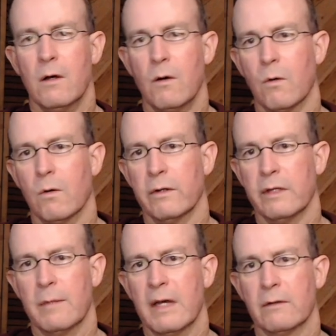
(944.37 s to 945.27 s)
or the
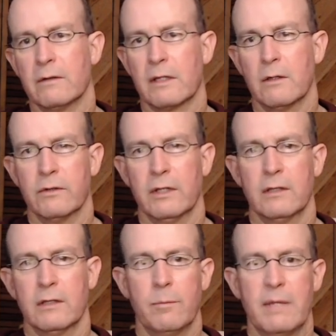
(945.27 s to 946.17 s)
amount that goes
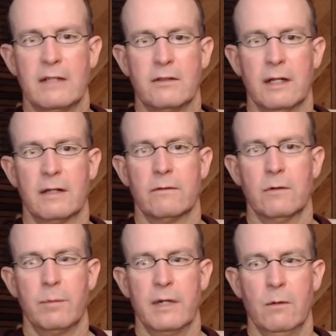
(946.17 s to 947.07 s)
onto a paycheck for
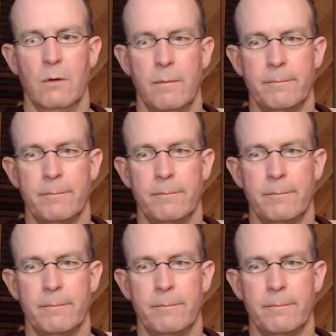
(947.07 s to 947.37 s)
a payroll.